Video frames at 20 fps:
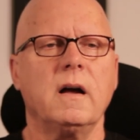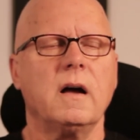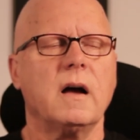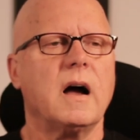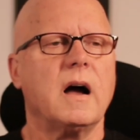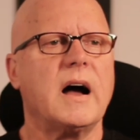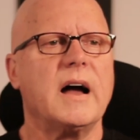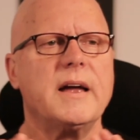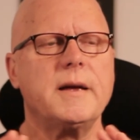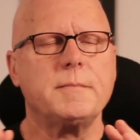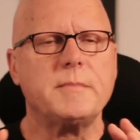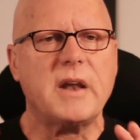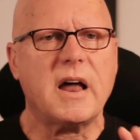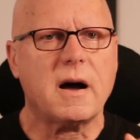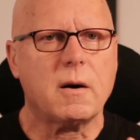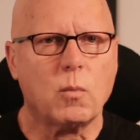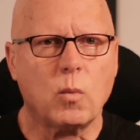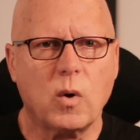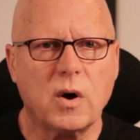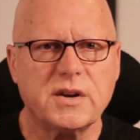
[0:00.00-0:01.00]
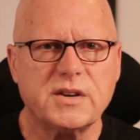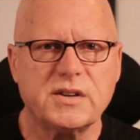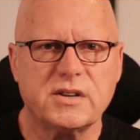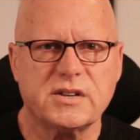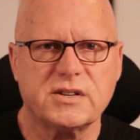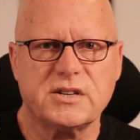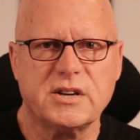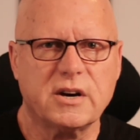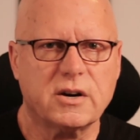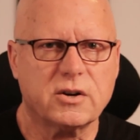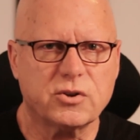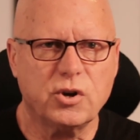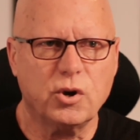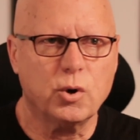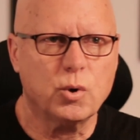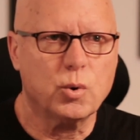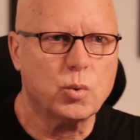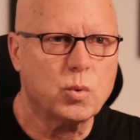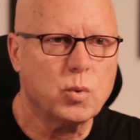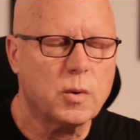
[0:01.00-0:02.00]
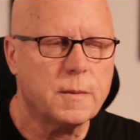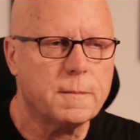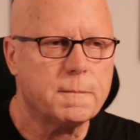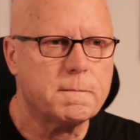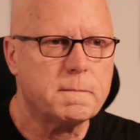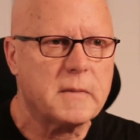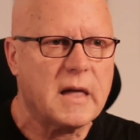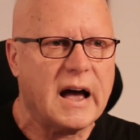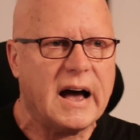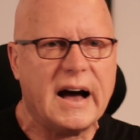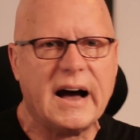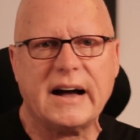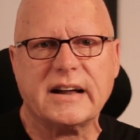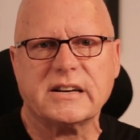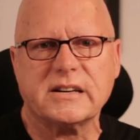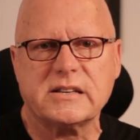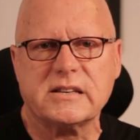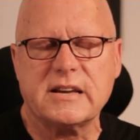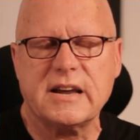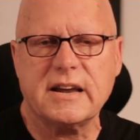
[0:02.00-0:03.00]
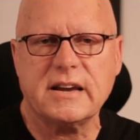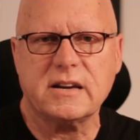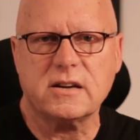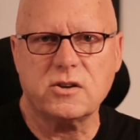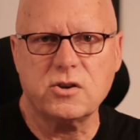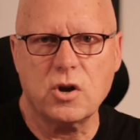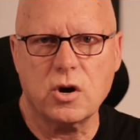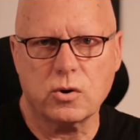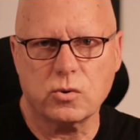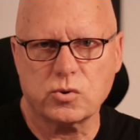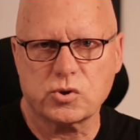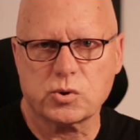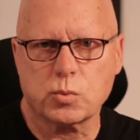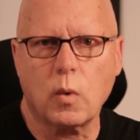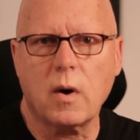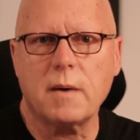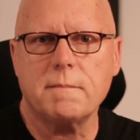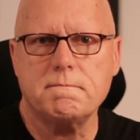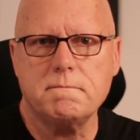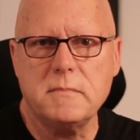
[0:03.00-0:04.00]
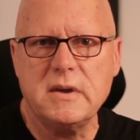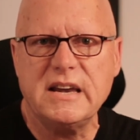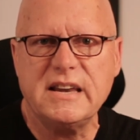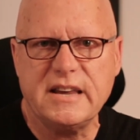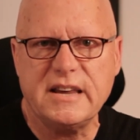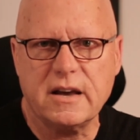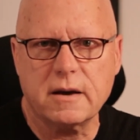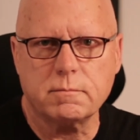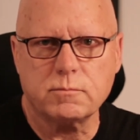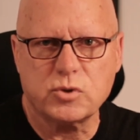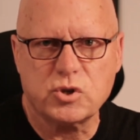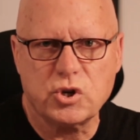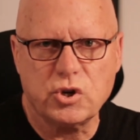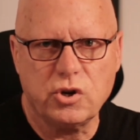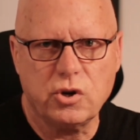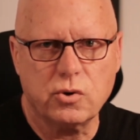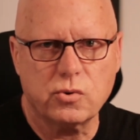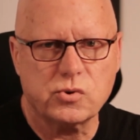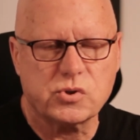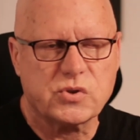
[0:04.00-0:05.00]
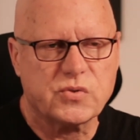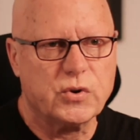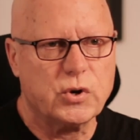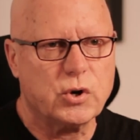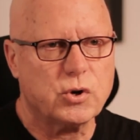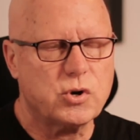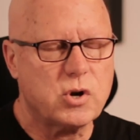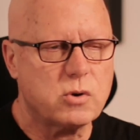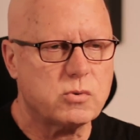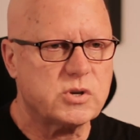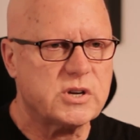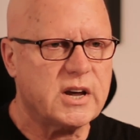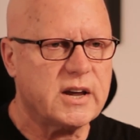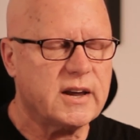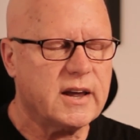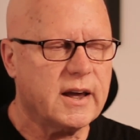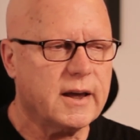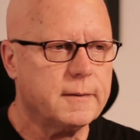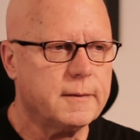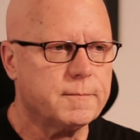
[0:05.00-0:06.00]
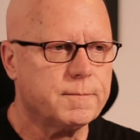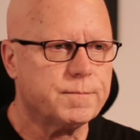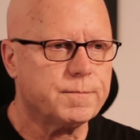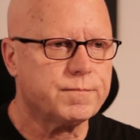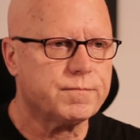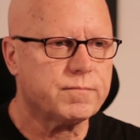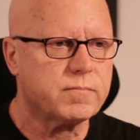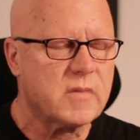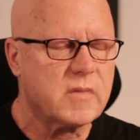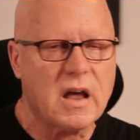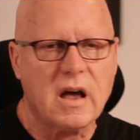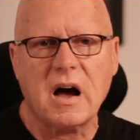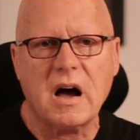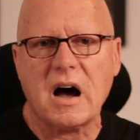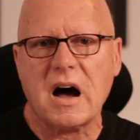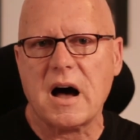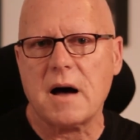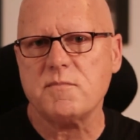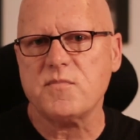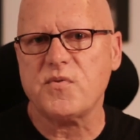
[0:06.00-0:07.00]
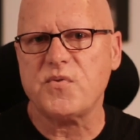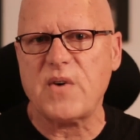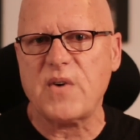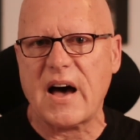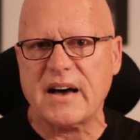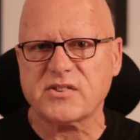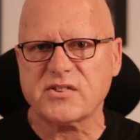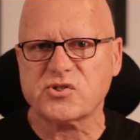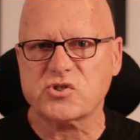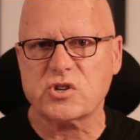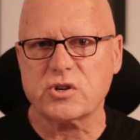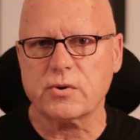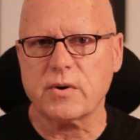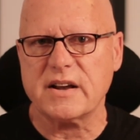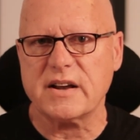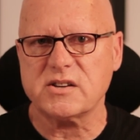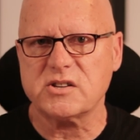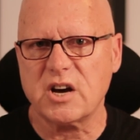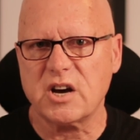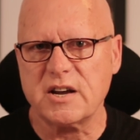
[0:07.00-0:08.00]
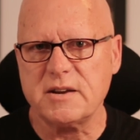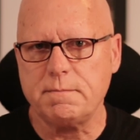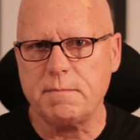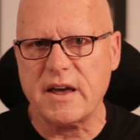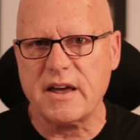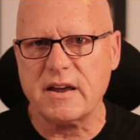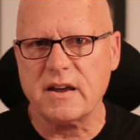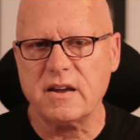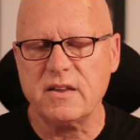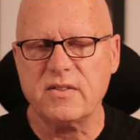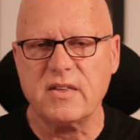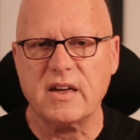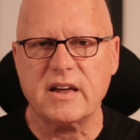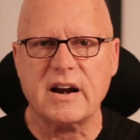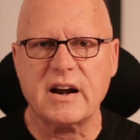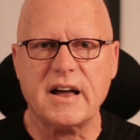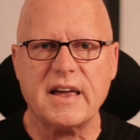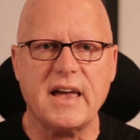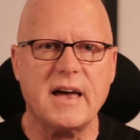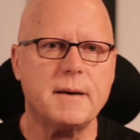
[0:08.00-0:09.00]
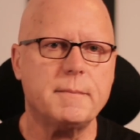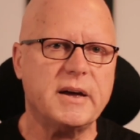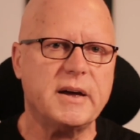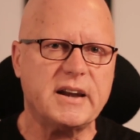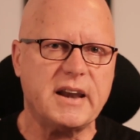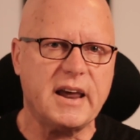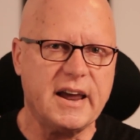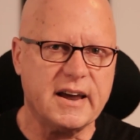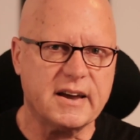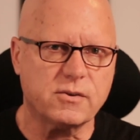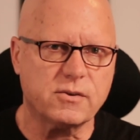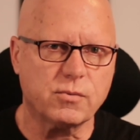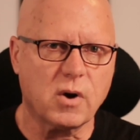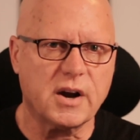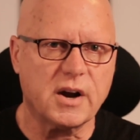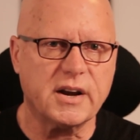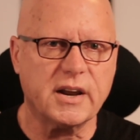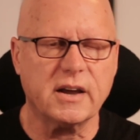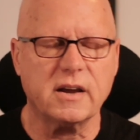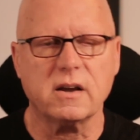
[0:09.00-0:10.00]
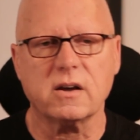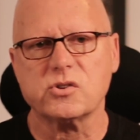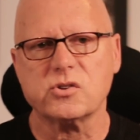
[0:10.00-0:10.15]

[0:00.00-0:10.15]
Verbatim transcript: I am not one to tell you how to take notes, what medium to use for your note taking. I'm faster at typing than I am at handwriting.